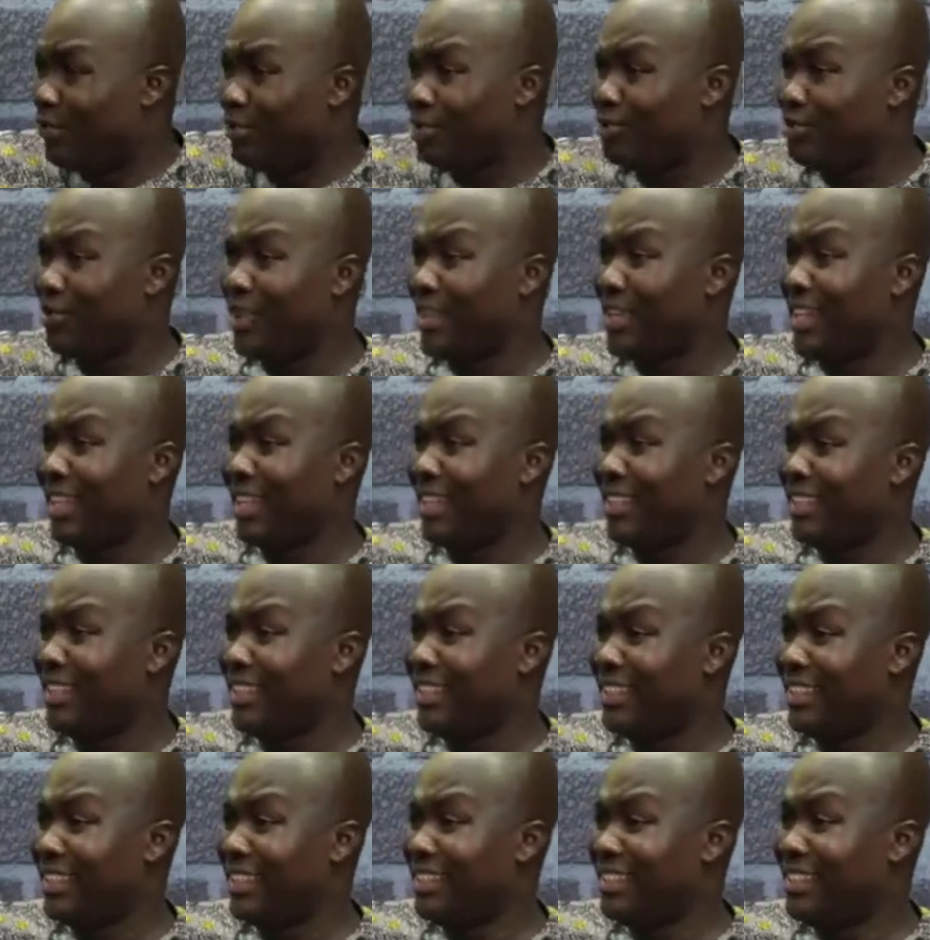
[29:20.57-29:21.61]
together?
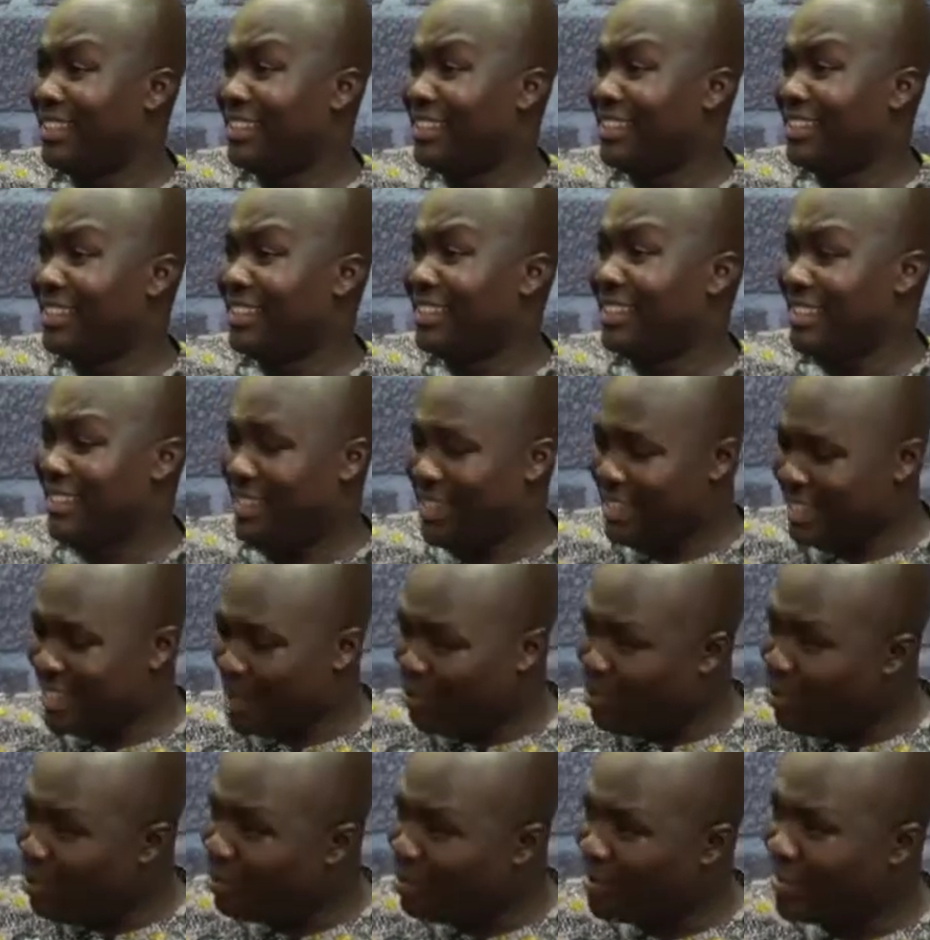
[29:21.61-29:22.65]
It is the
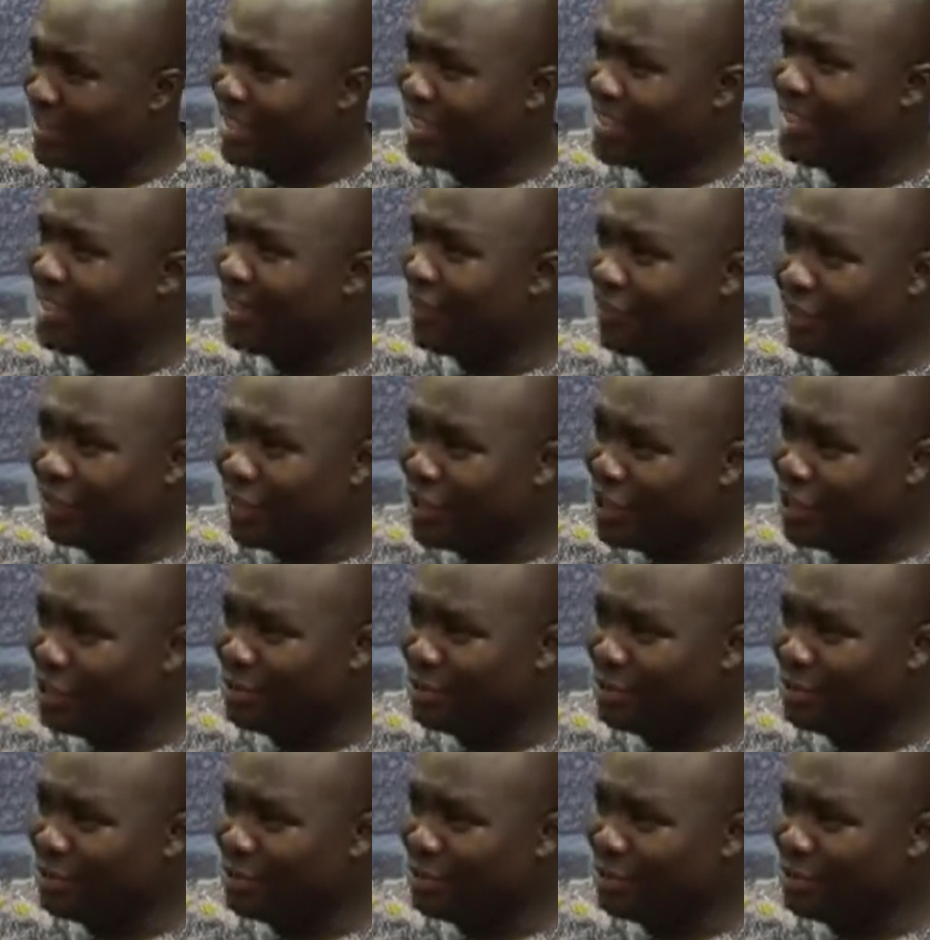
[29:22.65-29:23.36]
bond. It is the friendship.